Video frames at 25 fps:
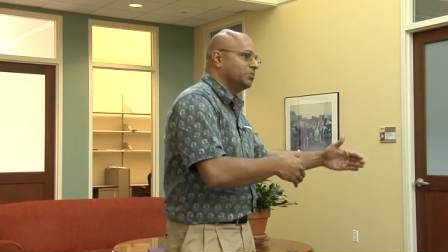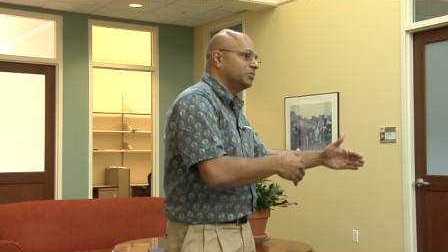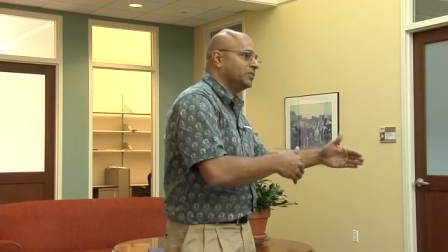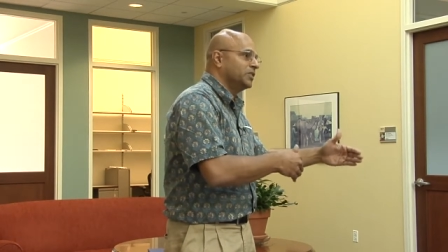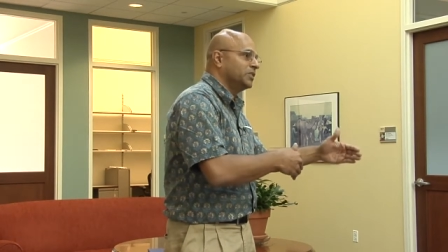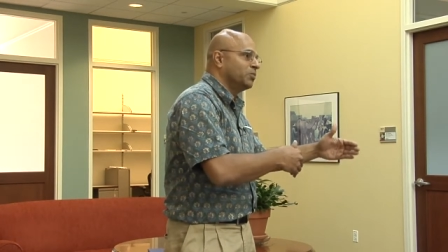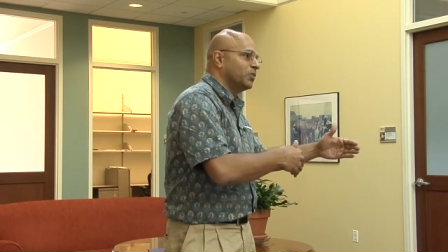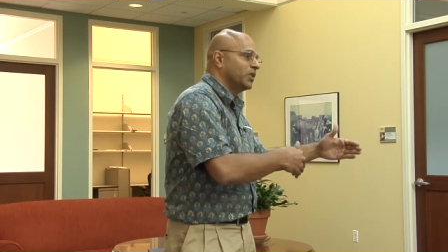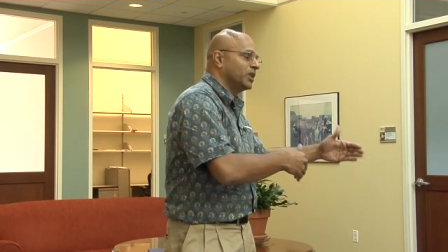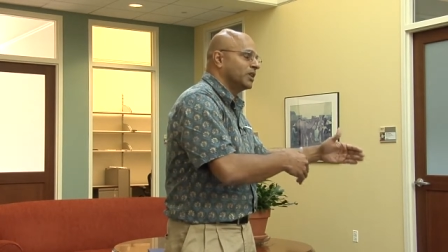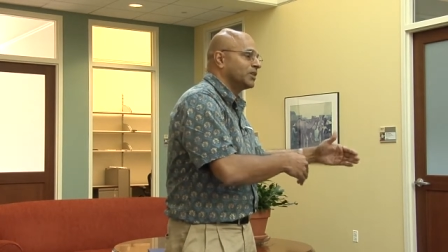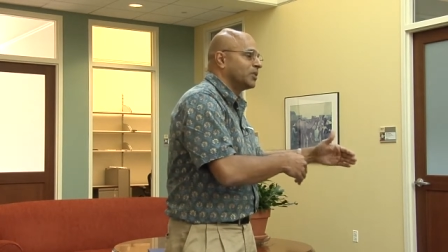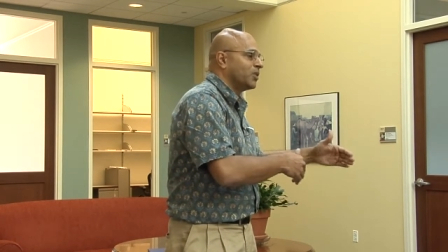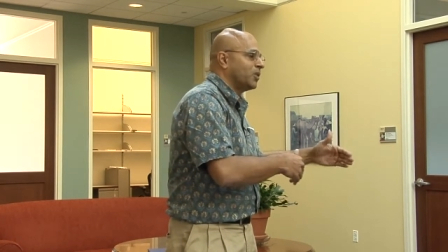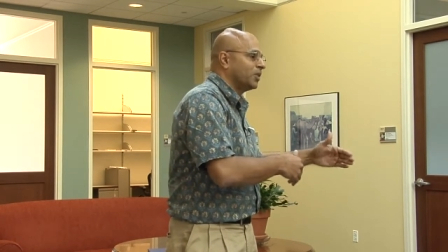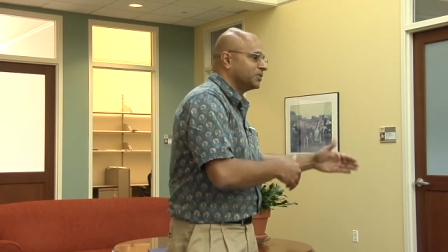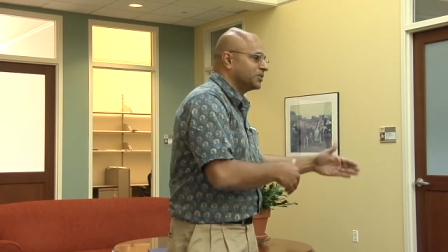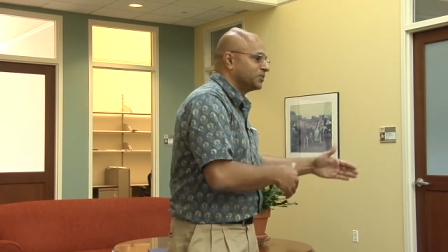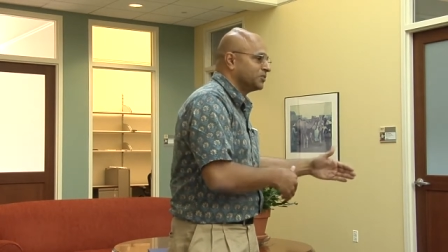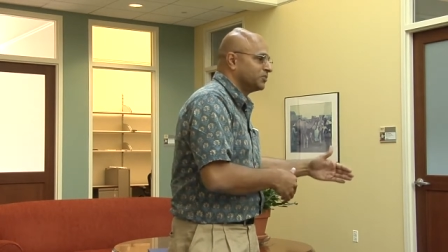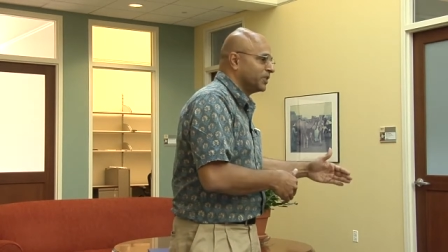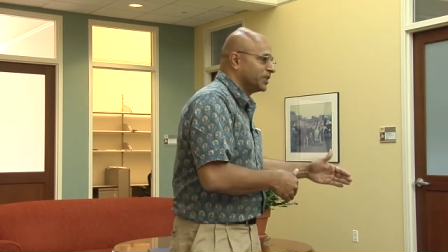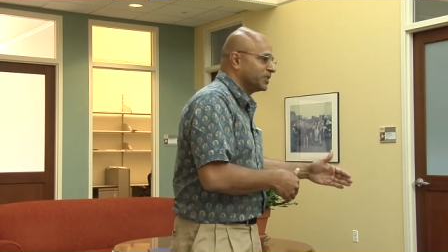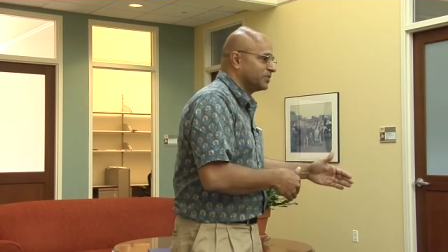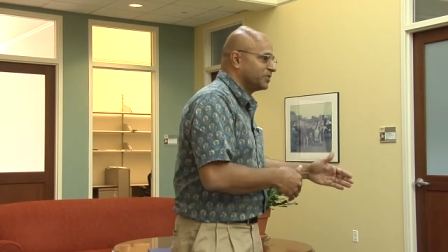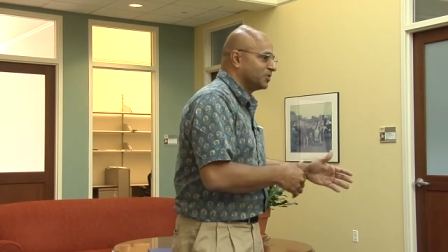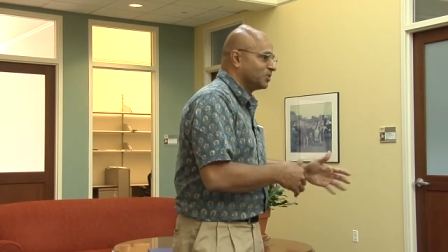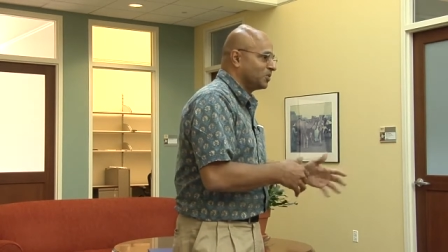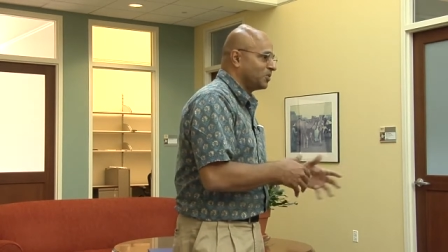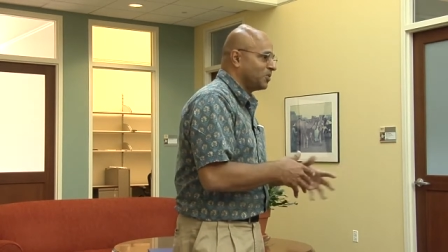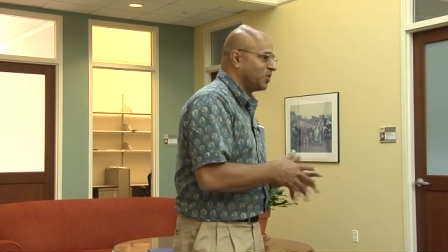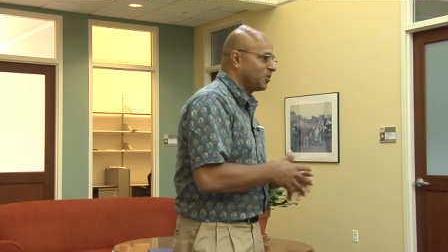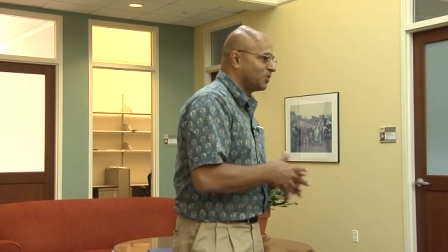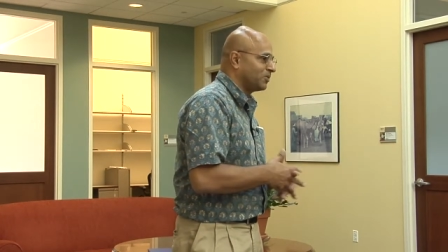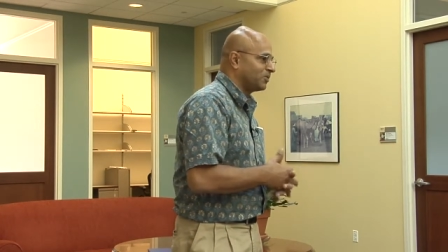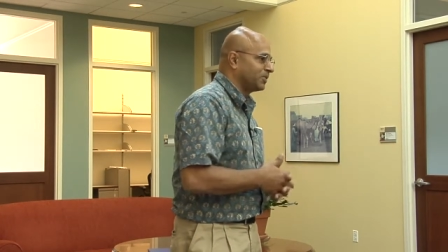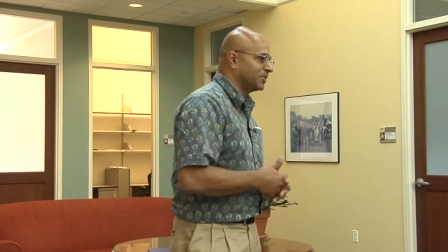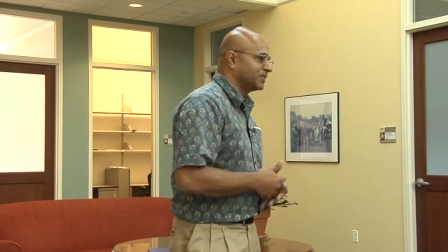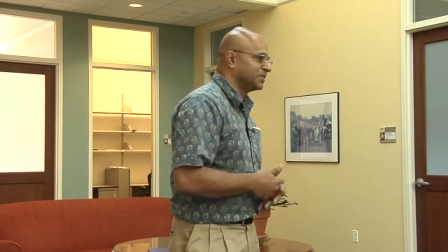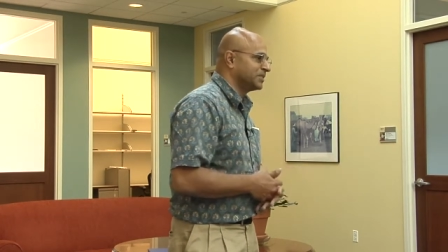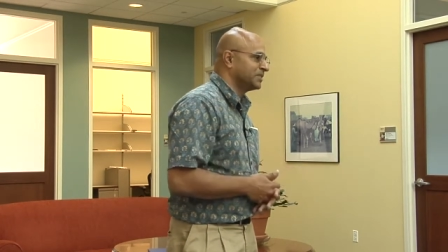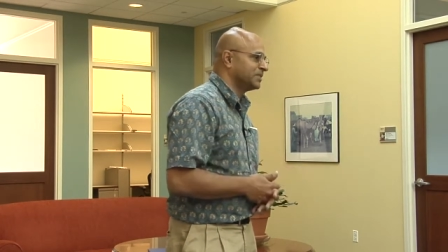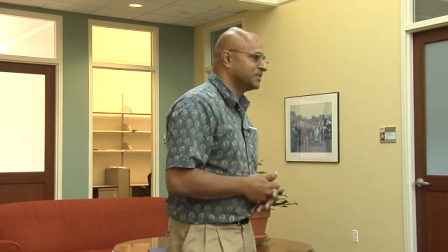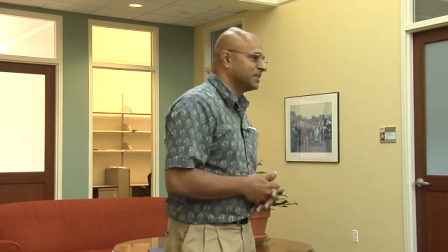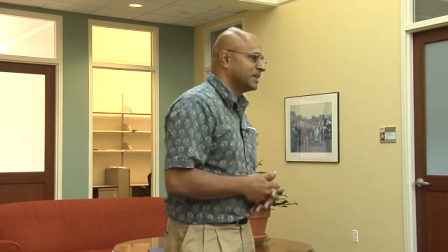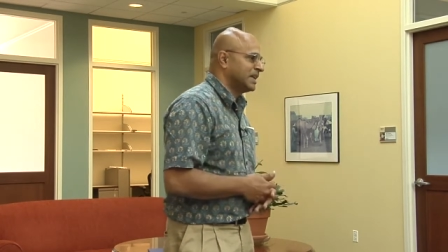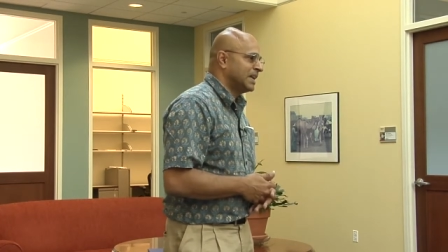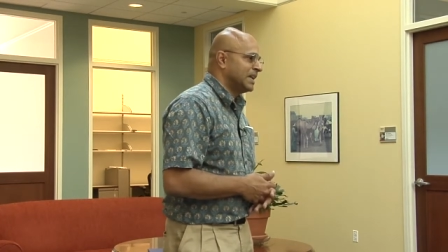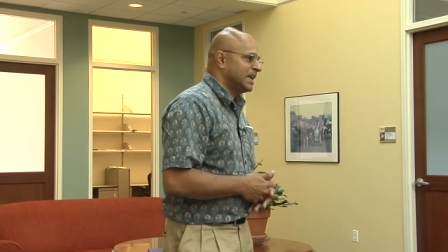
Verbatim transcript: the World Conservation Congress.